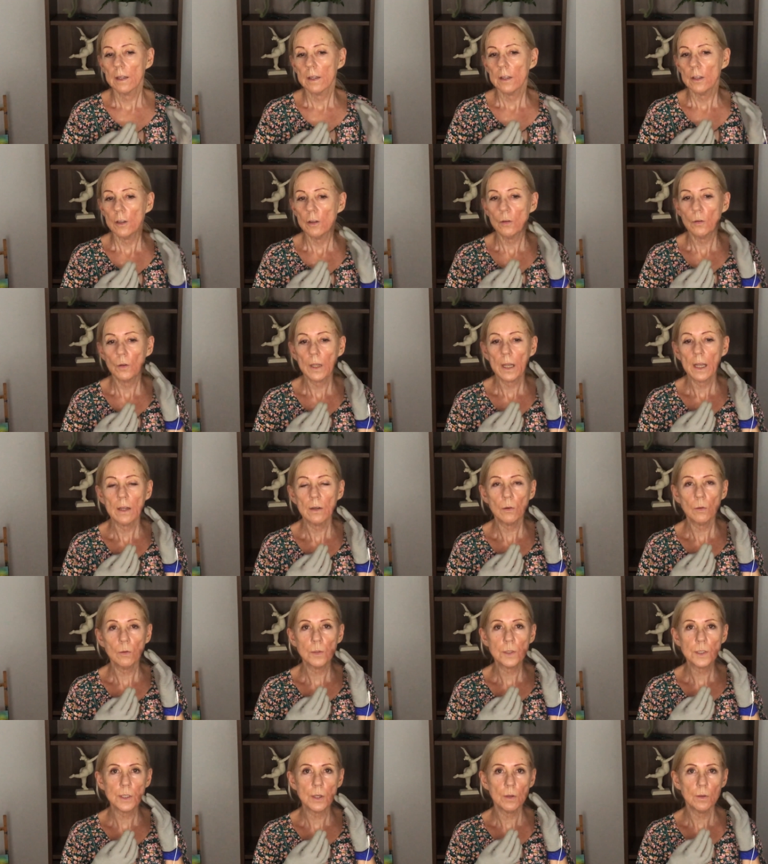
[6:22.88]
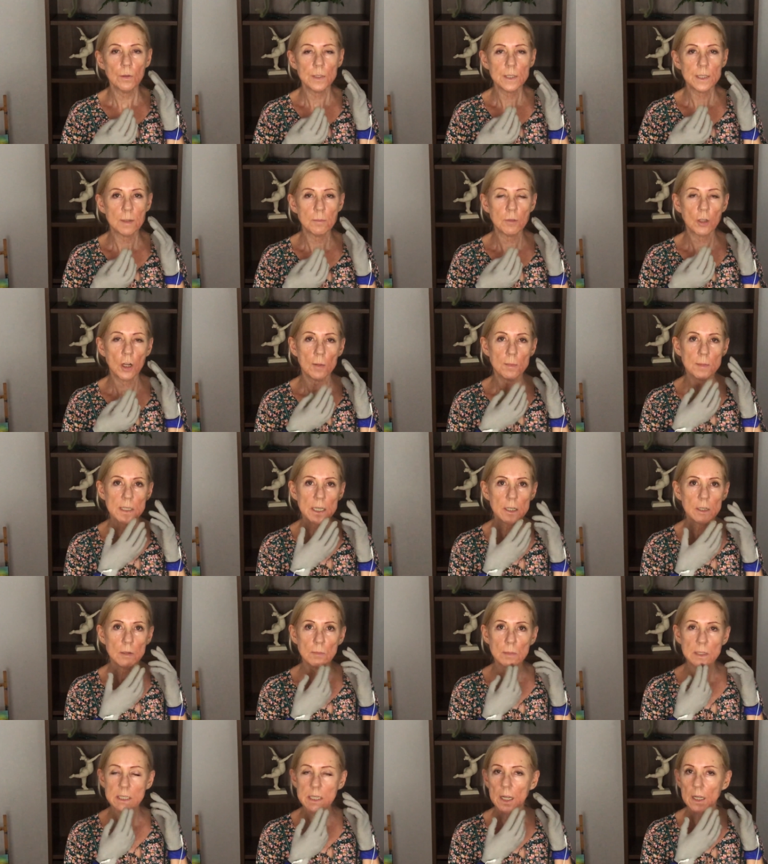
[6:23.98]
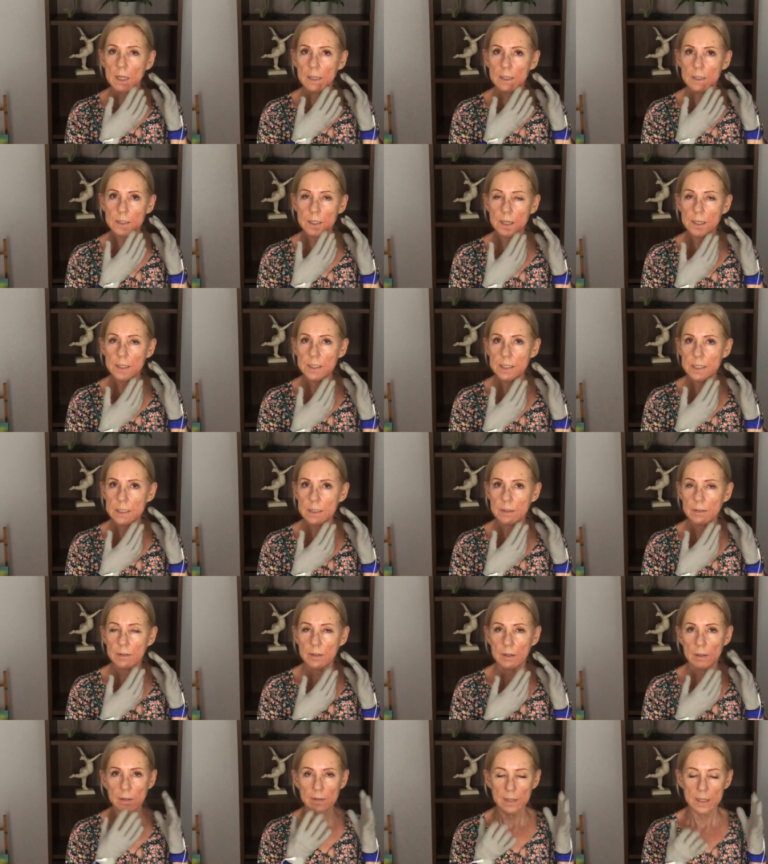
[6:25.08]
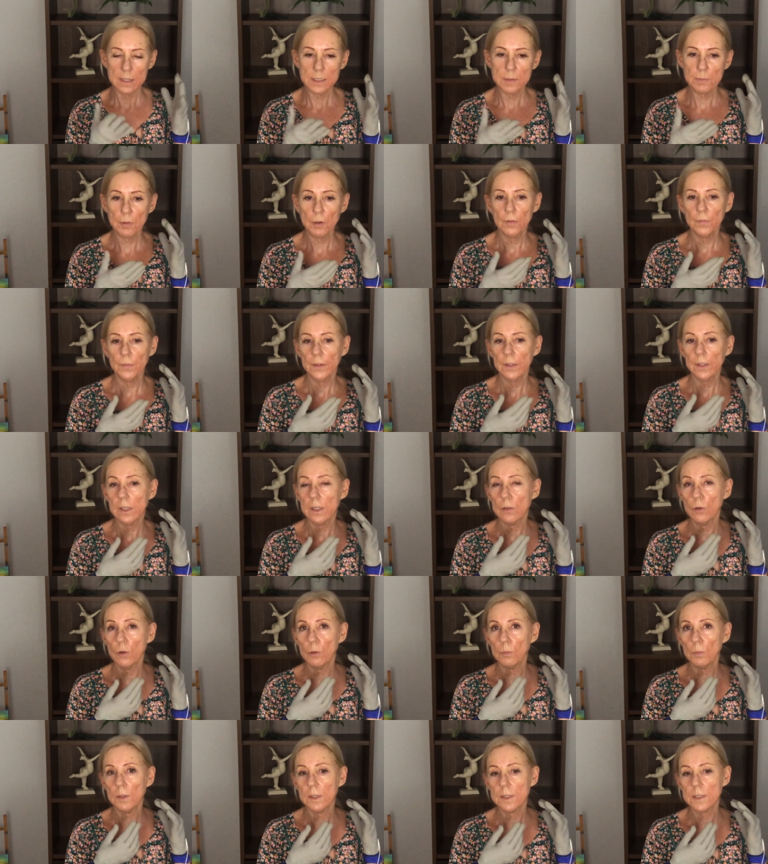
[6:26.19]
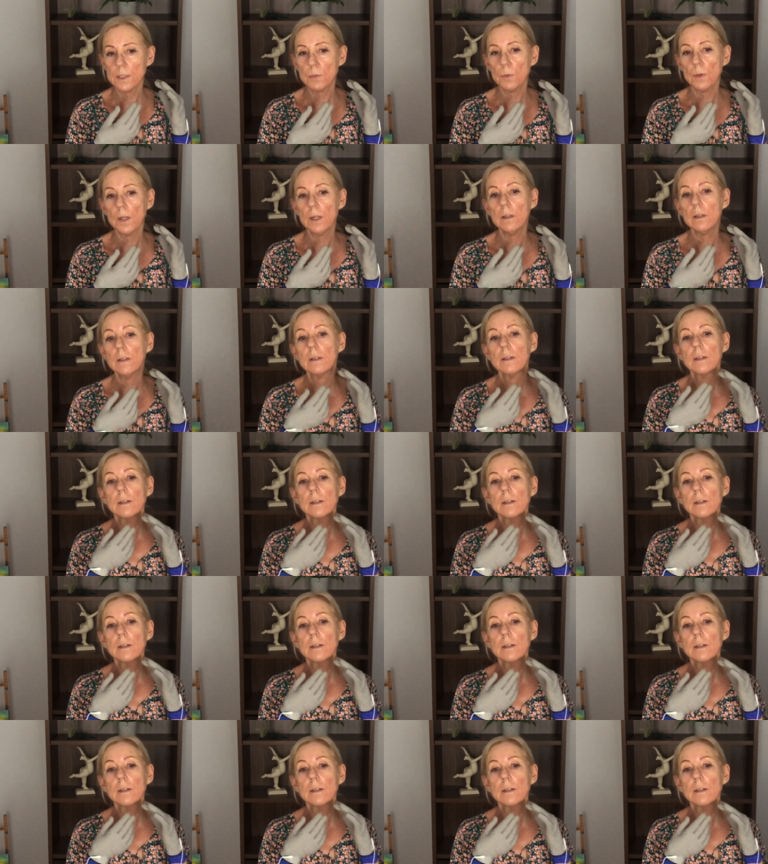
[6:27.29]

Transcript: You can also sometimes get a metallic test, and that's perfectly normal as well.